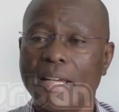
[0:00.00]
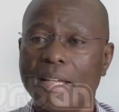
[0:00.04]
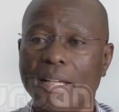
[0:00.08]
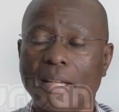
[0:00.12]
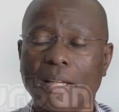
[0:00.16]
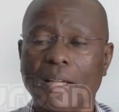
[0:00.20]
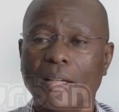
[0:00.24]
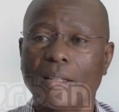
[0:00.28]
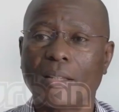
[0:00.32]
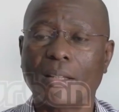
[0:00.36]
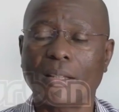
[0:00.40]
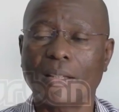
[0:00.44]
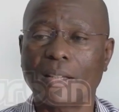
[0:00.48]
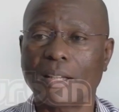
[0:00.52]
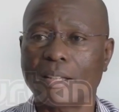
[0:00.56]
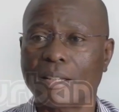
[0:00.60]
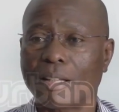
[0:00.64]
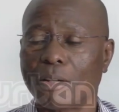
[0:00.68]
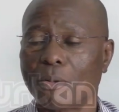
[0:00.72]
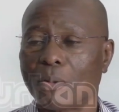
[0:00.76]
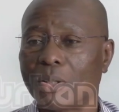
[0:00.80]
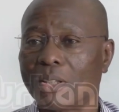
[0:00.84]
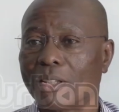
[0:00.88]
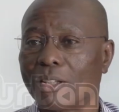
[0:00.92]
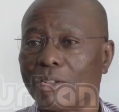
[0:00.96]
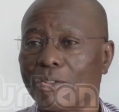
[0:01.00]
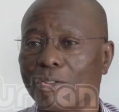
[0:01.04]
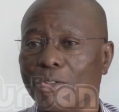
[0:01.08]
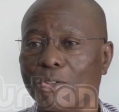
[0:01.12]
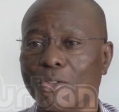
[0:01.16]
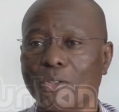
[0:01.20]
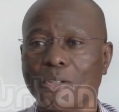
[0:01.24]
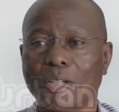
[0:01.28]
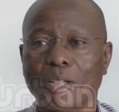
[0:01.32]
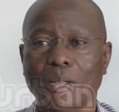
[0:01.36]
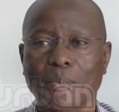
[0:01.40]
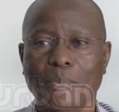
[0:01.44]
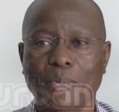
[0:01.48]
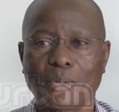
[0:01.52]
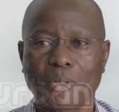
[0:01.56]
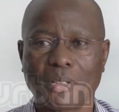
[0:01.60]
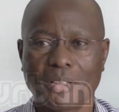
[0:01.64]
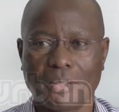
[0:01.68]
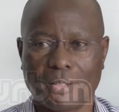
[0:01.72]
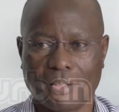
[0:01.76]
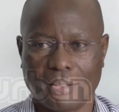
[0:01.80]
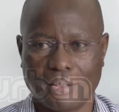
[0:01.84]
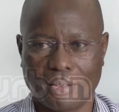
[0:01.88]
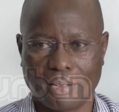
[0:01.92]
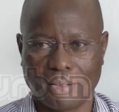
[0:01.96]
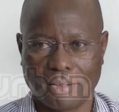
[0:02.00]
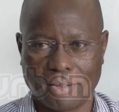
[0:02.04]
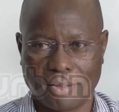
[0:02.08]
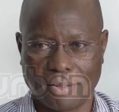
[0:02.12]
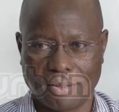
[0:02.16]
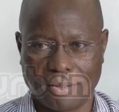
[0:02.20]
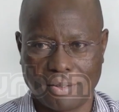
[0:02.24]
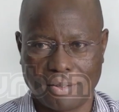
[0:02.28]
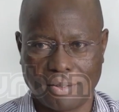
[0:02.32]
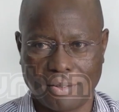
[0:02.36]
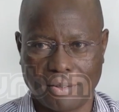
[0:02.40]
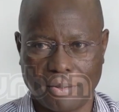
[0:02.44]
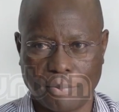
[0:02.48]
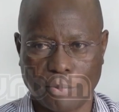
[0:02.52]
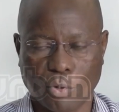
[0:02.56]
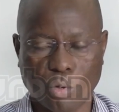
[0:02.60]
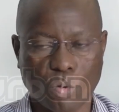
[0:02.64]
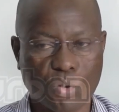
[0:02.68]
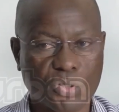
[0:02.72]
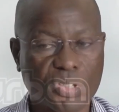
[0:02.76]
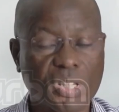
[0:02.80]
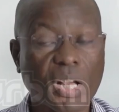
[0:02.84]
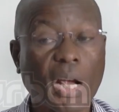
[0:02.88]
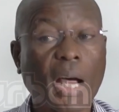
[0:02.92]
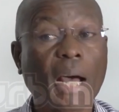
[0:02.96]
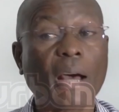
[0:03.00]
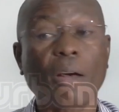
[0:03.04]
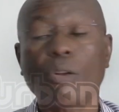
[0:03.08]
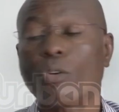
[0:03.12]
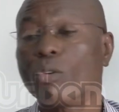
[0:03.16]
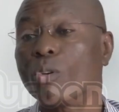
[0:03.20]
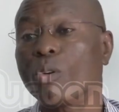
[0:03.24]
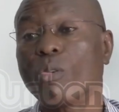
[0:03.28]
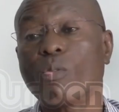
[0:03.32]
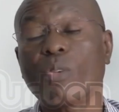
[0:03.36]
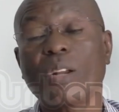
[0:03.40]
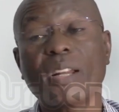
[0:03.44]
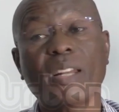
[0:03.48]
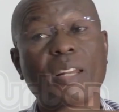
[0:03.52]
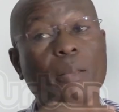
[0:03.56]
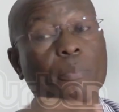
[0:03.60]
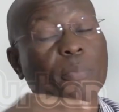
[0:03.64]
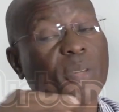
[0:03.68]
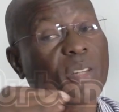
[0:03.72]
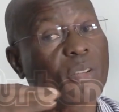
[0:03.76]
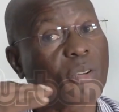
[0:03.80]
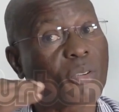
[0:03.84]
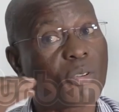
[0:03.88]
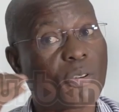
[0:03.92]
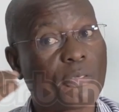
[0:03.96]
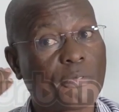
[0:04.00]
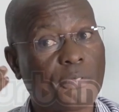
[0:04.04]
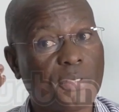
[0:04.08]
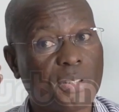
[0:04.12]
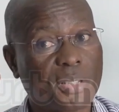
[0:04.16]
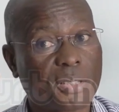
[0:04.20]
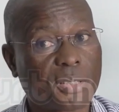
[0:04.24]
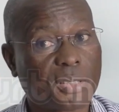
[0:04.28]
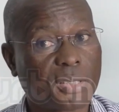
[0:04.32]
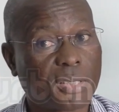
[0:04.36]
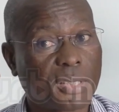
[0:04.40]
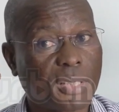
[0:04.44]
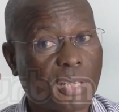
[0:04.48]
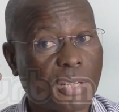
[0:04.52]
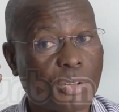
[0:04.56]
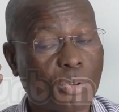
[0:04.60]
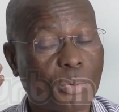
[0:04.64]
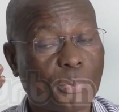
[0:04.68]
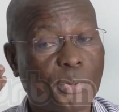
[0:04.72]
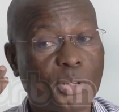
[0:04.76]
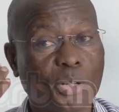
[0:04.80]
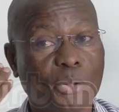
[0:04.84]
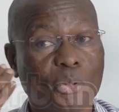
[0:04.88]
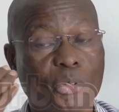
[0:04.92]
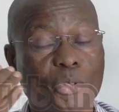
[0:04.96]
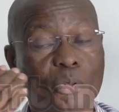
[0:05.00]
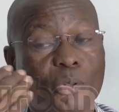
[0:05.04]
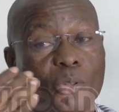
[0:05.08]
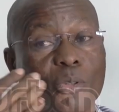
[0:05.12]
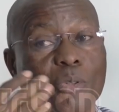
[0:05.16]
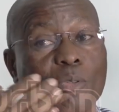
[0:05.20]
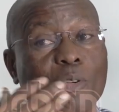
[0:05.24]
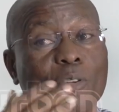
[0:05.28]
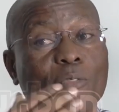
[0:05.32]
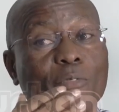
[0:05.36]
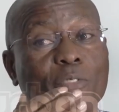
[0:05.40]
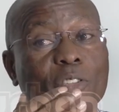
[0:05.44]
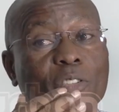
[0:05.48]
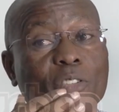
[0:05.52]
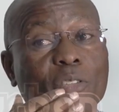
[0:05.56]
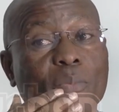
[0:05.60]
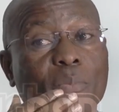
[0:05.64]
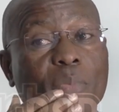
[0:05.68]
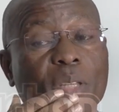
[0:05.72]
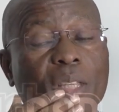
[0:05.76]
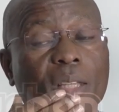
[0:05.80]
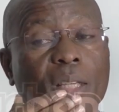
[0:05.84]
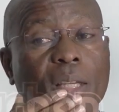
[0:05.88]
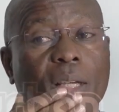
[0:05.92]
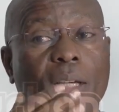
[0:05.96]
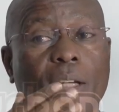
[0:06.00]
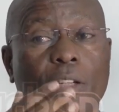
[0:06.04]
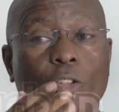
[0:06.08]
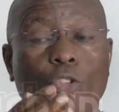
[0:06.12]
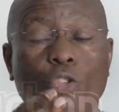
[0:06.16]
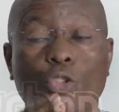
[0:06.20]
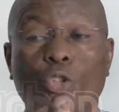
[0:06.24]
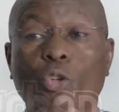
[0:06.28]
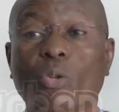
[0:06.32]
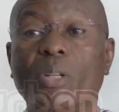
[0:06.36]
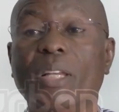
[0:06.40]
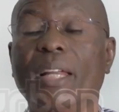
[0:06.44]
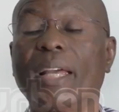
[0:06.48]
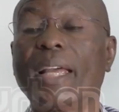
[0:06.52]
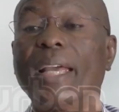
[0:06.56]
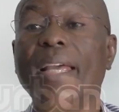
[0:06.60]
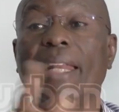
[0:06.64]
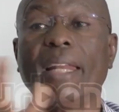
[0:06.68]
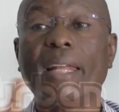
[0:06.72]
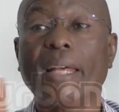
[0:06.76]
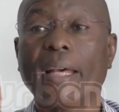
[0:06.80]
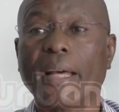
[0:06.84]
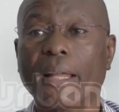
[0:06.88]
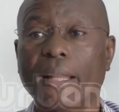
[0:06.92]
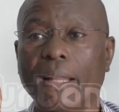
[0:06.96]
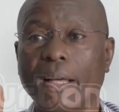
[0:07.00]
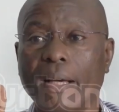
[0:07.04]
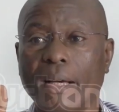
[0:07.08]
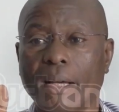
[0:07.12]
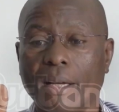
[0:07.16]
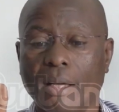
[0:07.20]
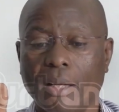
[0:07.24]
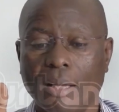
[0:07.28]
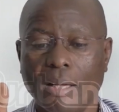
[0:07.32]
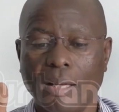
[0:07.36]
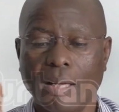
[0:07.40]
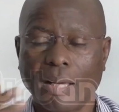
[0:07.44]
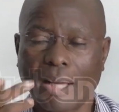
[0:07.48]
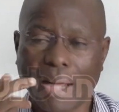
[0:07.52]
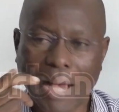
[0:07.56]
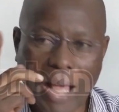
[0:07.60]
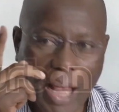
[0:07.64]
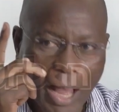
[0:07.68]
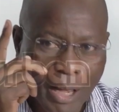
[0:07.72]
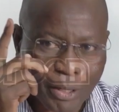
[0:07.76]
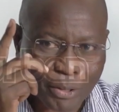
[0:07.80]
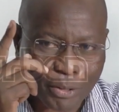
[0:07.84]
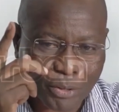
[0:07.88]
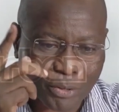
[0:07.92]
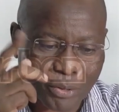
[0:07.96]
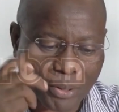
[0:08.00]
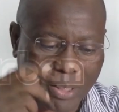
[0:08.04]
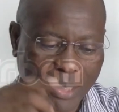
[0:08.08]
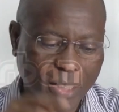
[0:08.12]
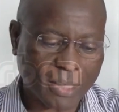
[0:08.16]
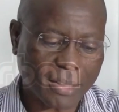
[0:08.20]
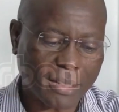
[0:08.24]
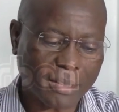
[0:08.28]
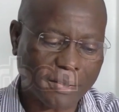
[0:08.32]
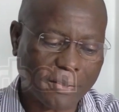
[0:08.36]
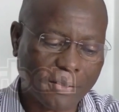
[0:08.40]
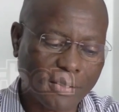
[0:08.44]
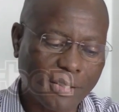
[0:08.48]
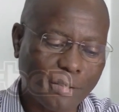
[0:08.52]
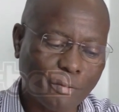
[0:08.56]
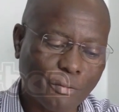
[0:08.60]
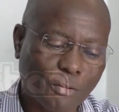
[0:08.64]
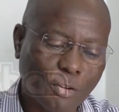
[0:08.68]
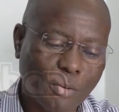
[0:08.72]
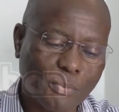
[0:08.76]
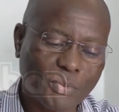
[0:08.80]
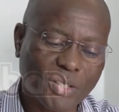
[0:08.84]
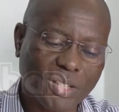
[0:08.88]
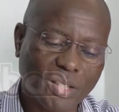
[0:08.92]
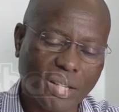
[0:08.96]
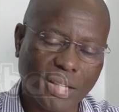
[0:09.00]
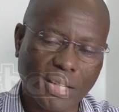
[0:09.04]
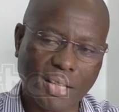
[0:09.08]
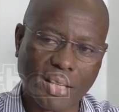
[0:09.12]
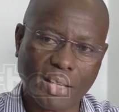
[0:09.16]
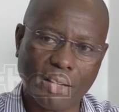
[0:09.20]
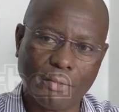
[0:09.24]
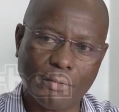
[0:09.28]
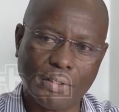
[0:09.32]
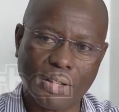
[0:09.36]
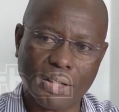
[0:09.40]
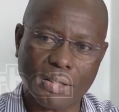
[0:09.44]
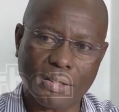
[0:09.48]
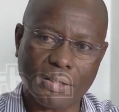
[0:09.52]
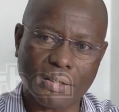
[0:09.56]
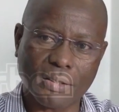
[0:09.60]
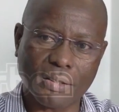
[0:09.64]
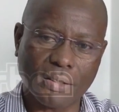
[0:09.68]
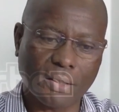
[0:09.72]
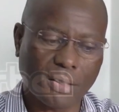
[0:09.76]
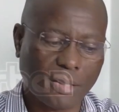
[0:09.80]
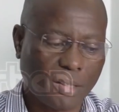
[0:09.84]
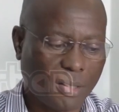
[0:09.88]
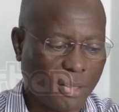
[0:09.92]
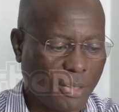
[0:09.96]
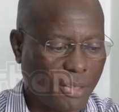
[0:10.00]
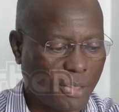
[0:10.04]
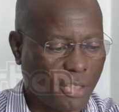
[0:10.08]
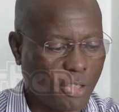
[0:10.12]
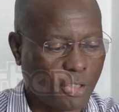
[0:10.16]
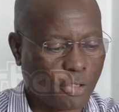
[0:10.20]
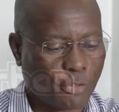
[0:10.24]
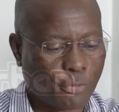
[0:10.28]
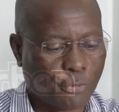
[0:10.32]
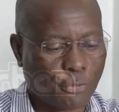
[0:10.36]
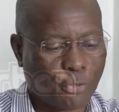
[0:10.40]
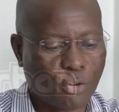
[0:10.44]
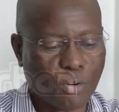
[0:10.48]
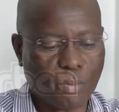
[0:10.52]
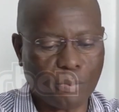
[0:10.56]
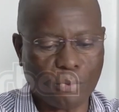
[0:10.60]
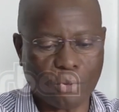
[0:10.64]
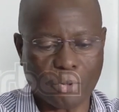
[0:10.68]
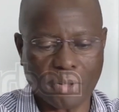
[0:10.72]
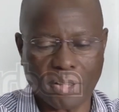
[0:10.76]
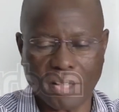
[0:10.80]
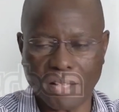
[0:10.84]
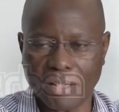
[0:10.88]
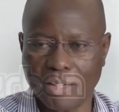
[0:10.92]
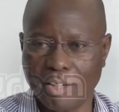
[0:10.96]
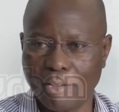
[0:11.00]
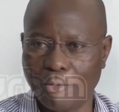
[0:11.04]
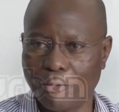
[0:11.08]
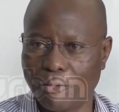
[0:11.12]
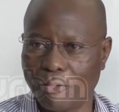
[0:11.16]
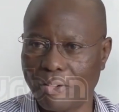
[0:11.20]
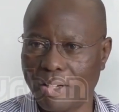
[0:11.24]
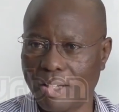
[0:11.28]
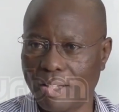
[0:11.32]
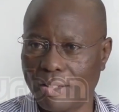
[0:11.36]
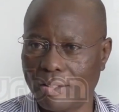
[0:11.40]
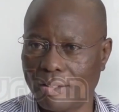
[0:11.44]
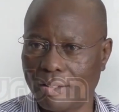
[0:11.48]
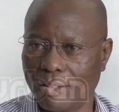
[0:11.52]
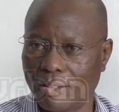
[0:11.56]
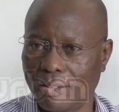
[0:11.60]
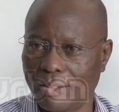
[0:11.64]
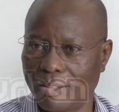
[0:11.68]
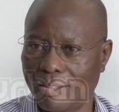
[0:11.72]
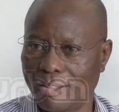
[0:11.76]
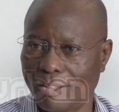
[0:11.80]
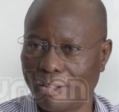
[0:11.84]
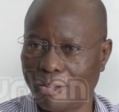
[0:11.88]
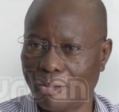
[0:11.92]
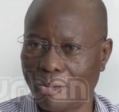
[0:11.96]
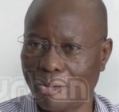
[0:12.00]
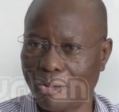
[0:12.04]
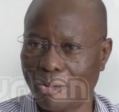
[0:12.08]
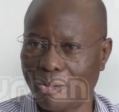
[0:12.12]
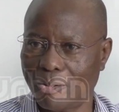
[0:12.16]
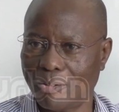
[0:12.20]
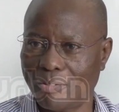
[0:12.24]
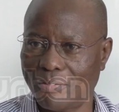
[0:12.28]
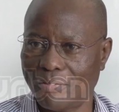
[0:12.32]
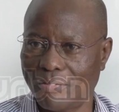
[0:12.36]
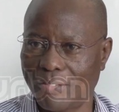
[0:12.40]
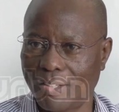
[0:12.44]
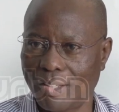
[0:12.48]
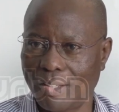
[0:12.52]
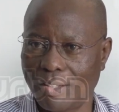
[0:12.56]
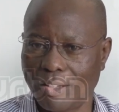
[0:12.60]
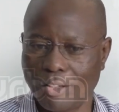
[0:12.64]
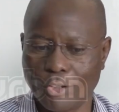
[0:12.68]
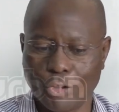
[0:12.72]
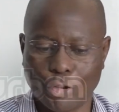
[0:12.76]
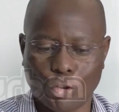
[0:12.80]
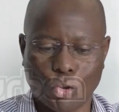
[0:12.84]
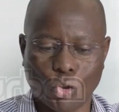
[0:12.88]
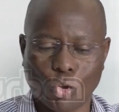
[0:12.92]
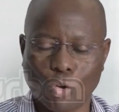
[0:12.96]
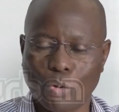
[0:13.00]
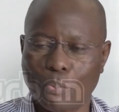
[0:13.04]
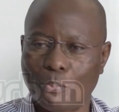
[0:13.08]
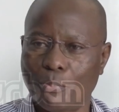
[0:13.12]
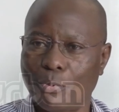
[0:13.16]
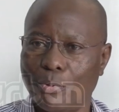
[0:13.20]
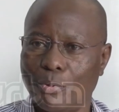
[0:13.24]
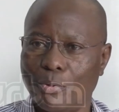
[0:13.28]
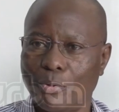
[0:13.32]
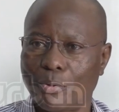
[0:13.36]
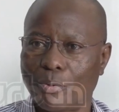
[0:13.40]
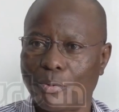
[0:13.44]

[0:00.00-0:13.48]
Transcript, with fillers: I indicated that I wanted to join the police, because I had already been convinced. Nobody was going to convince me to join any other. Actually, the three forms they gave us, each form with a different, you know, job,